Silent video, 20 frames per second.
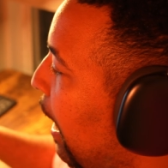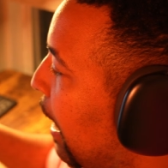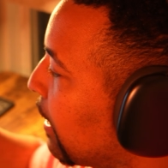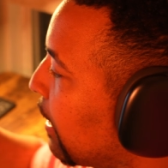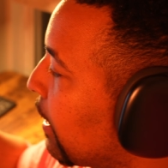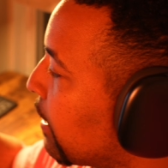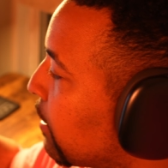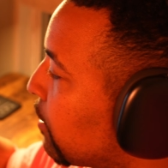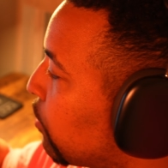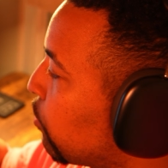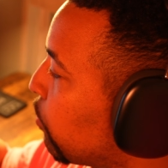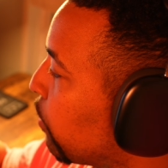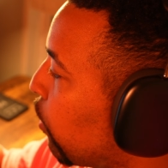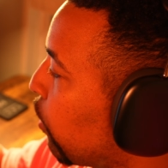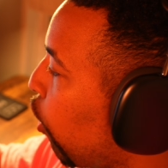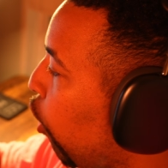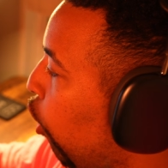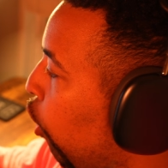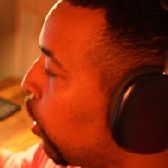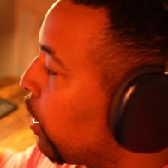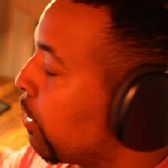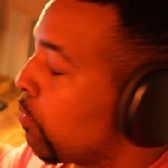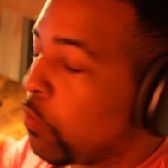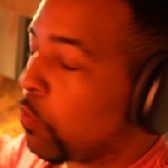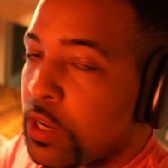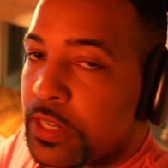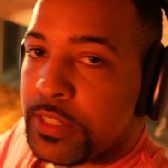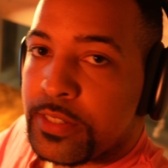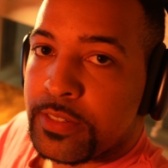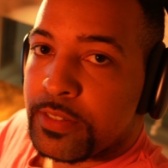I like to do it all at
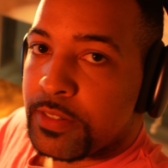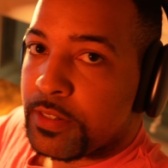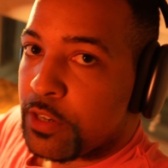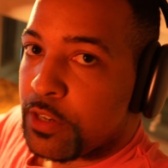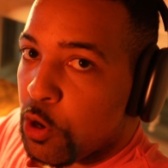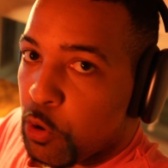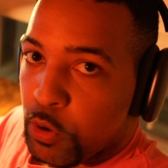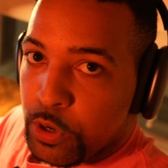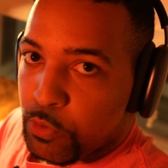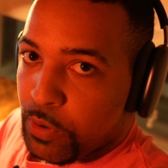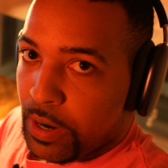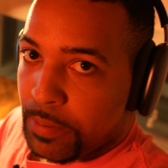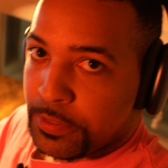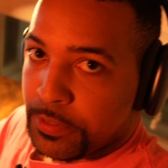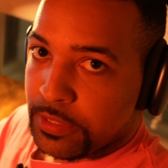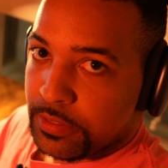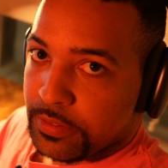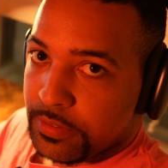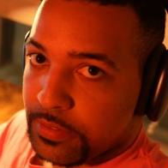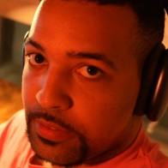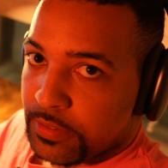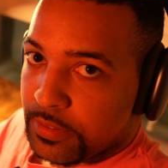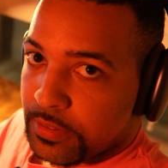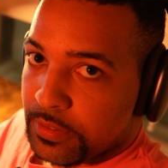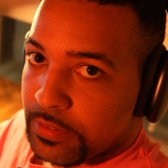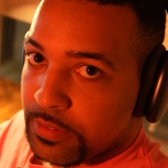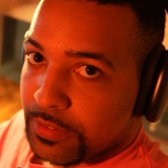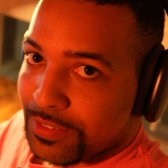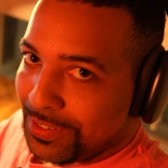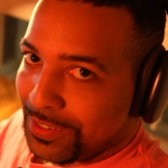once, no interruptions.
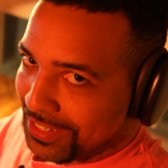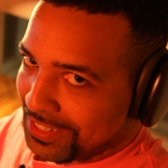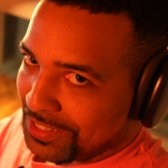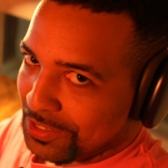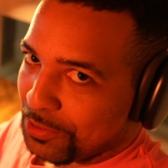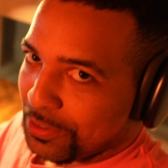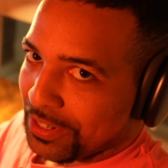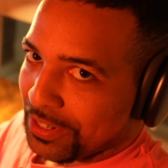So let's do